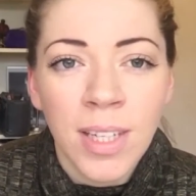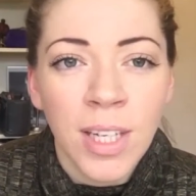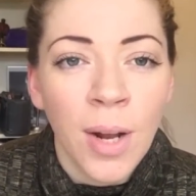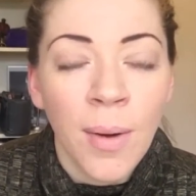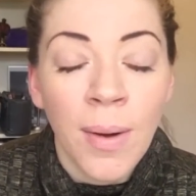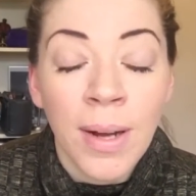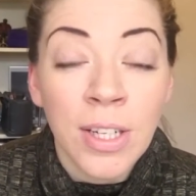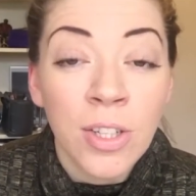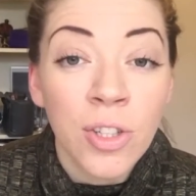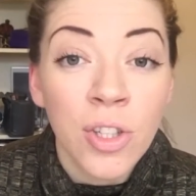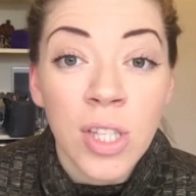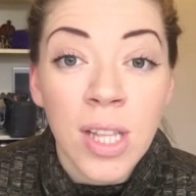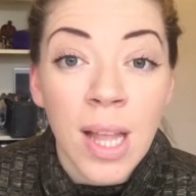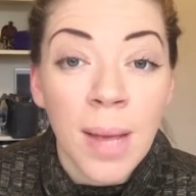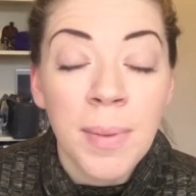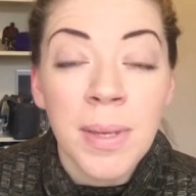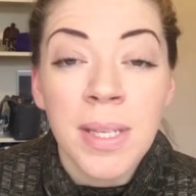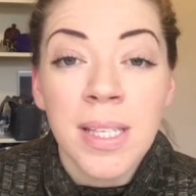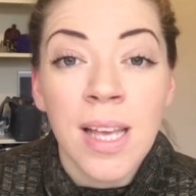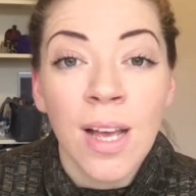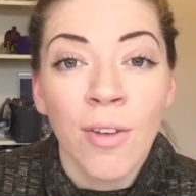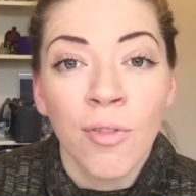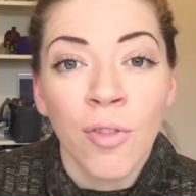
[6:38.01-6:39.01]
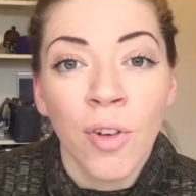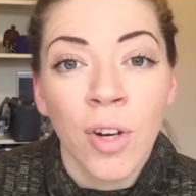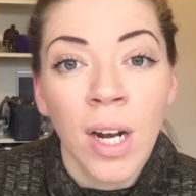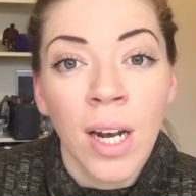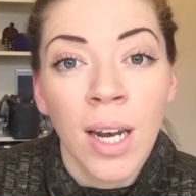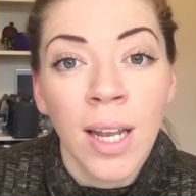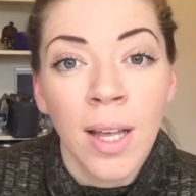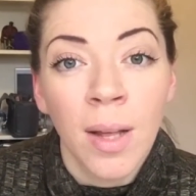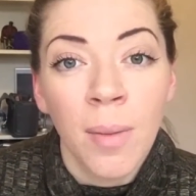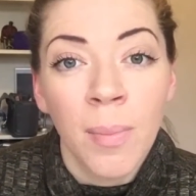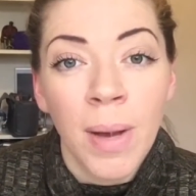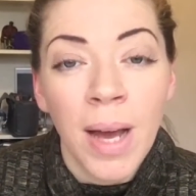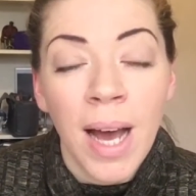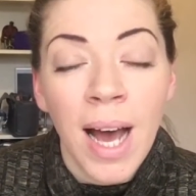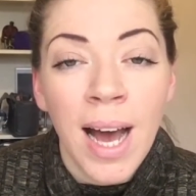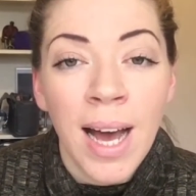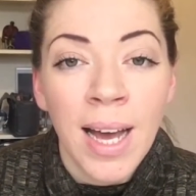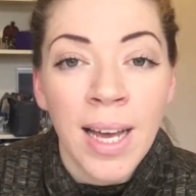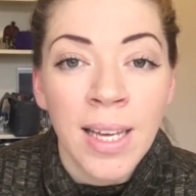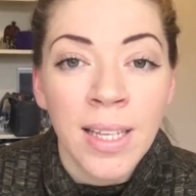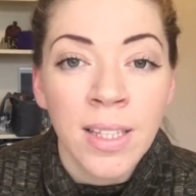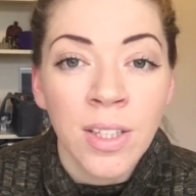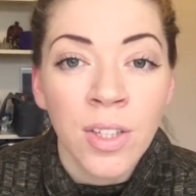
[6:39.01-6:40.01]
I'll just let myself run a little bit
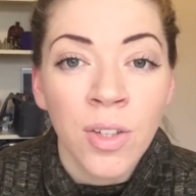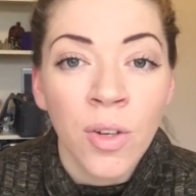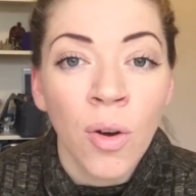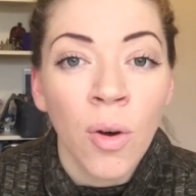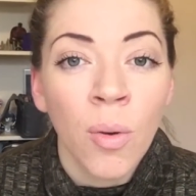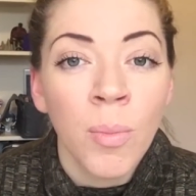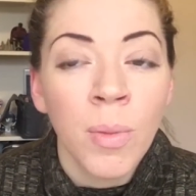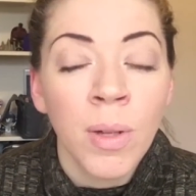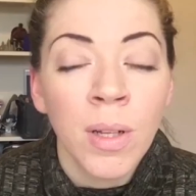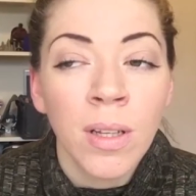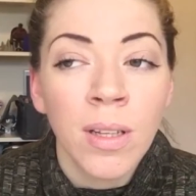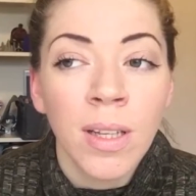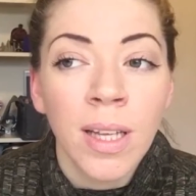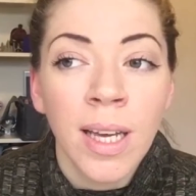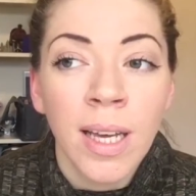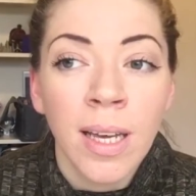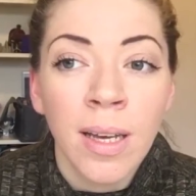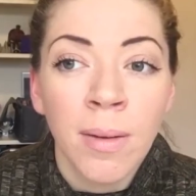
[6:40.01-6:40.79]
higher than normal.